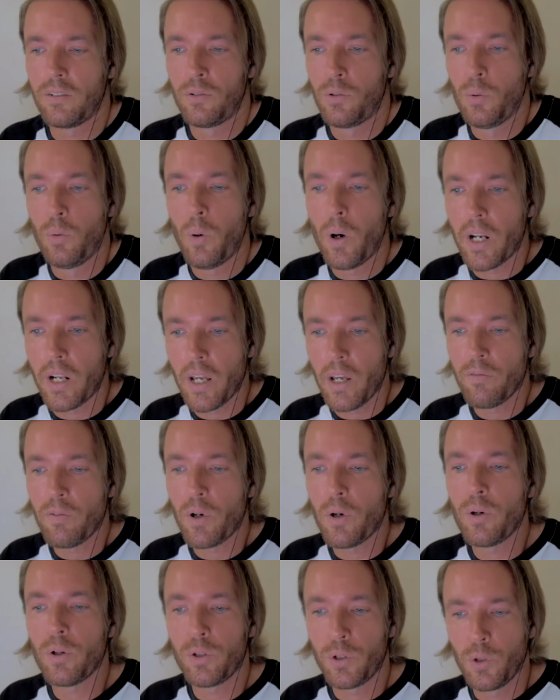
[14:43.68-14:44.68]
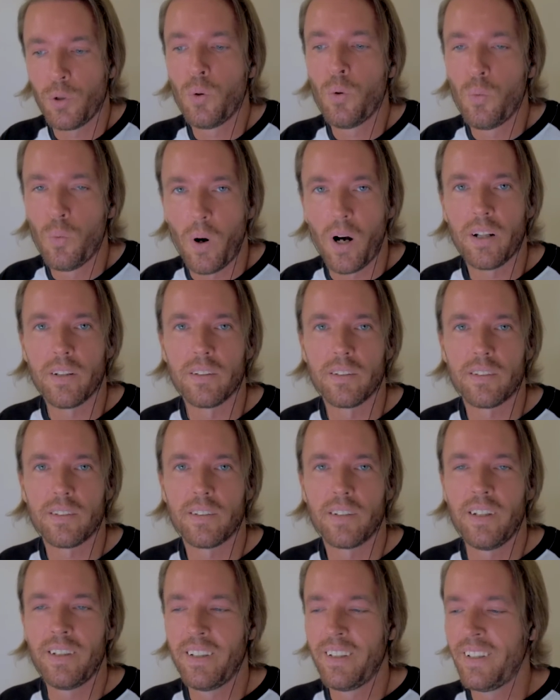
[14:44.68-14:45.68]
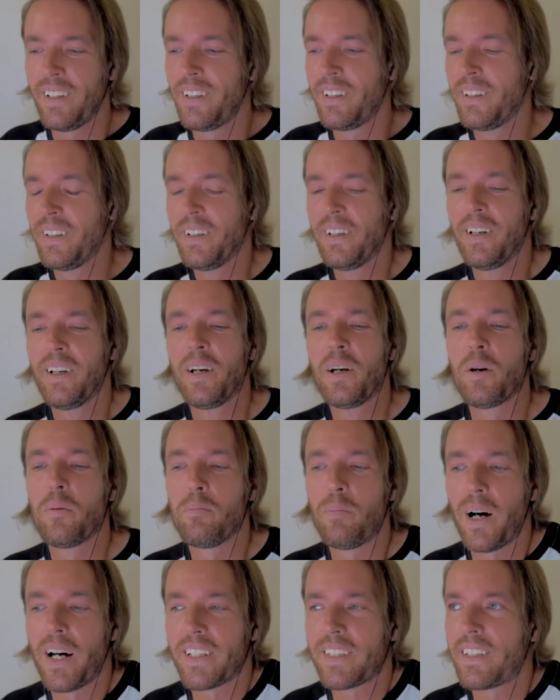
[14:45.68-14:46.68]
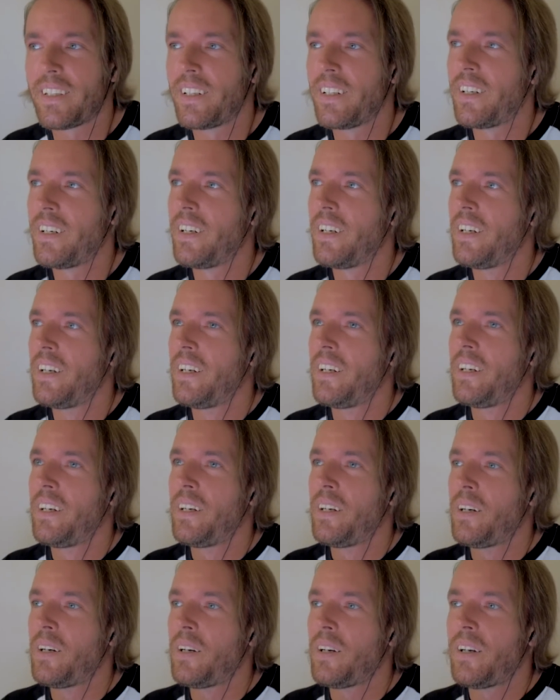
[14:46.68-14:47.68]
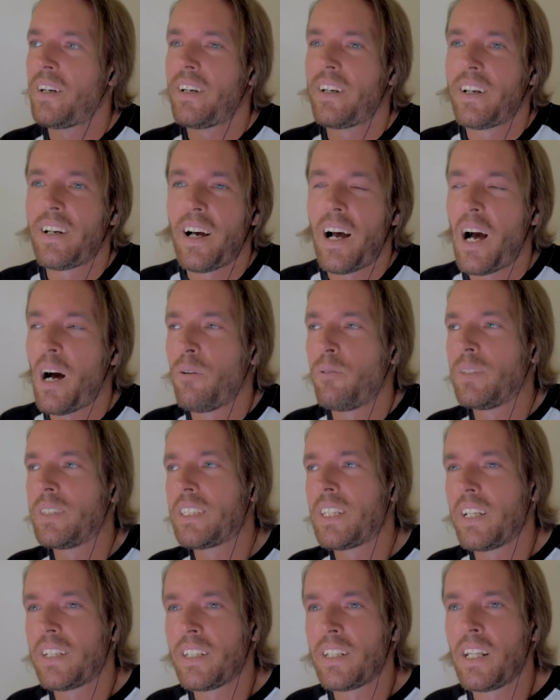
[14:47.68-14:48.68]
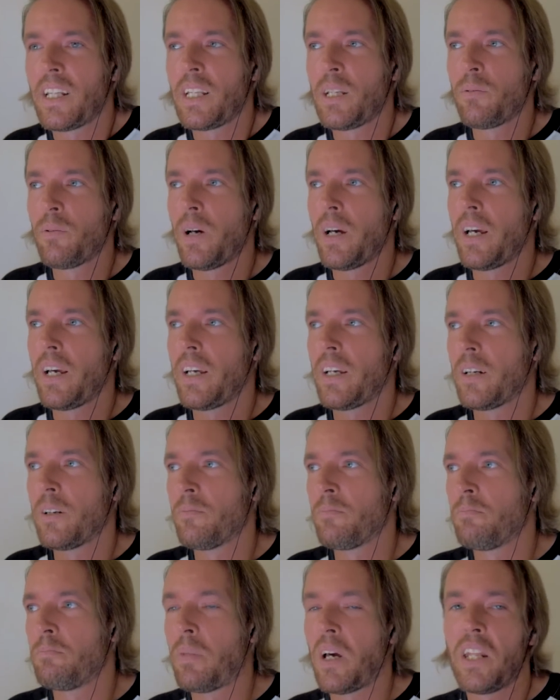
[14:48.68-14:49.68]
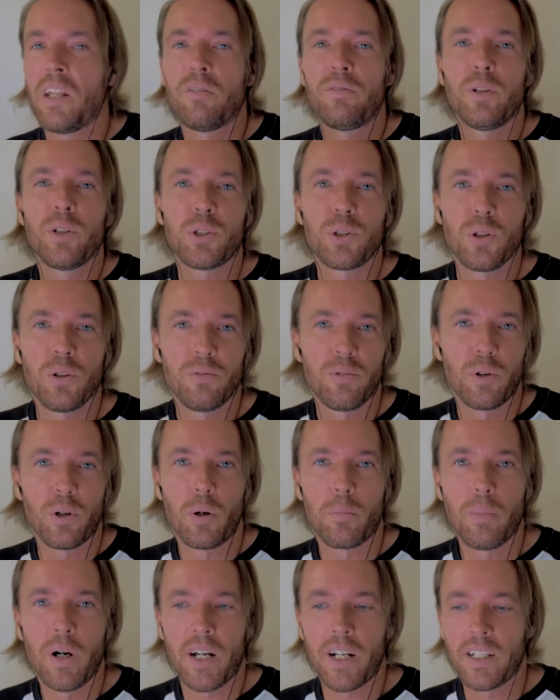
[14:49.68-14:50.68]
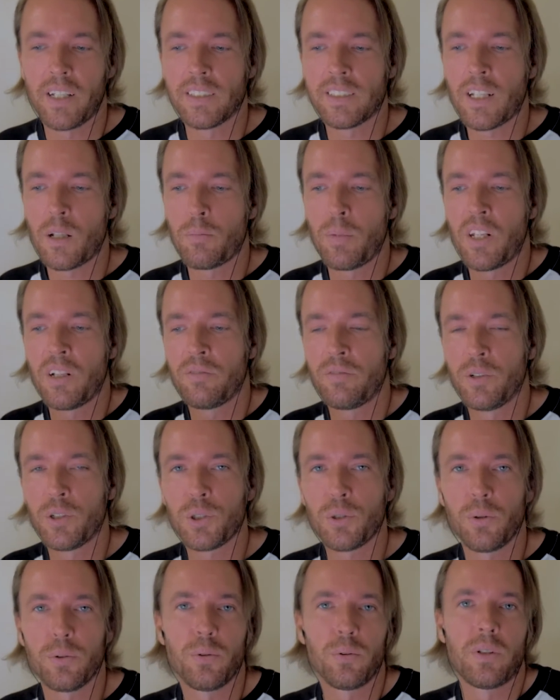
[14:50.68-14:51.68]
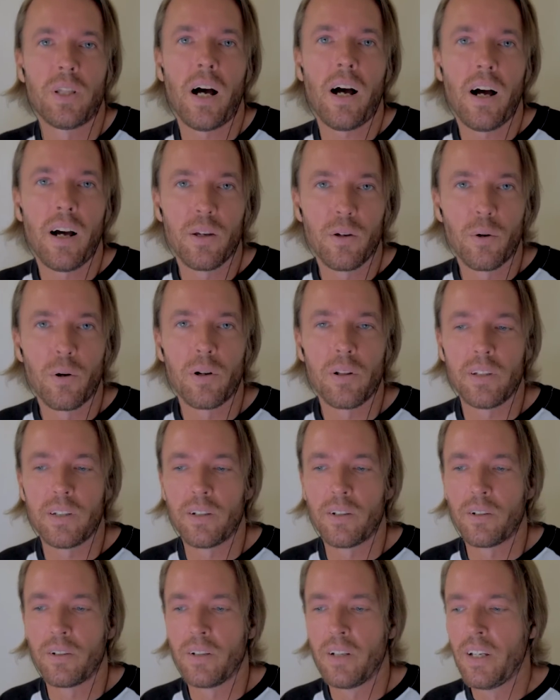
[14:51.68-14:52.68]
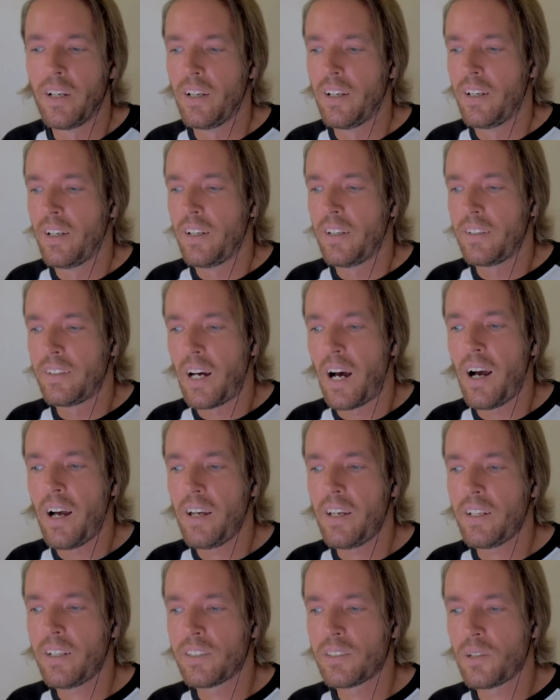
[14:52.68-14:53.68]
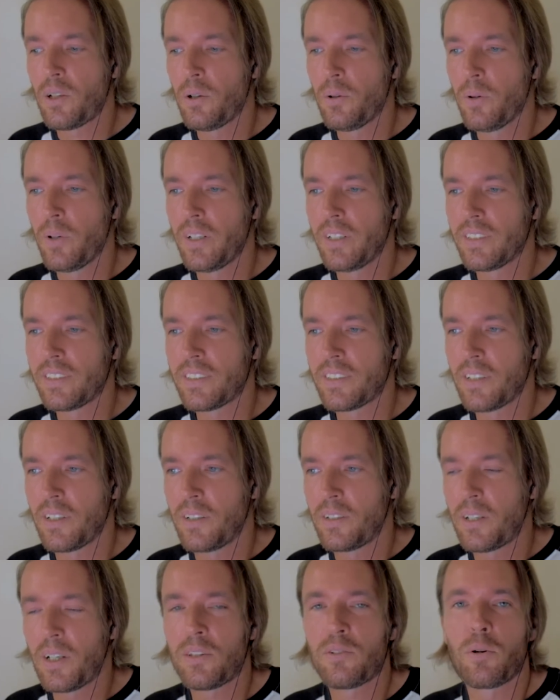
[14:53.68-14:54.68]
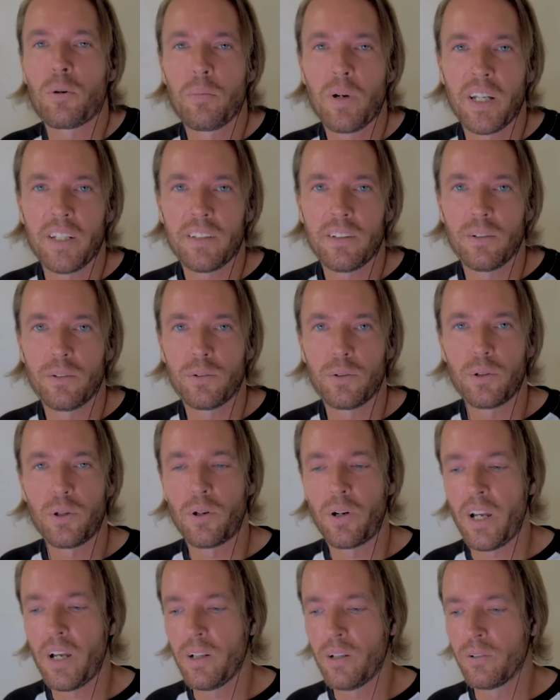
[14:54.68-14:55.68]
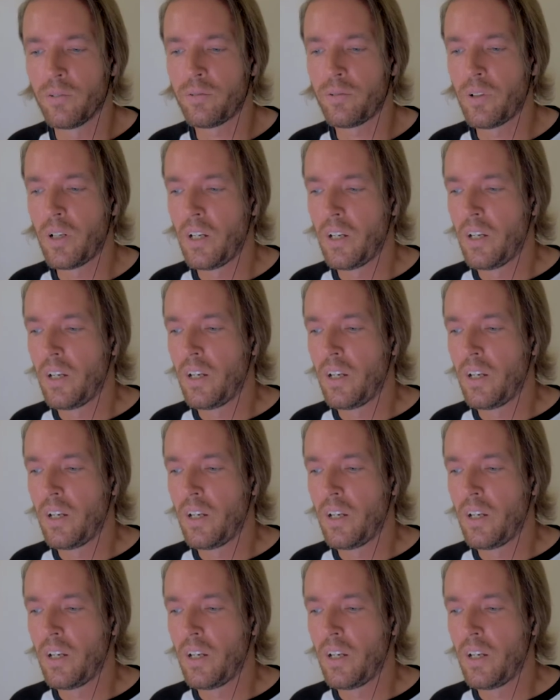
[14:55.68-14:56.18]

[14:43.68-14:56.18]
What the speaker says: do whatever you want. But how is that in any way beneficial for your body? It's not beneficial to die earlier. Dying is always detrimental to your health.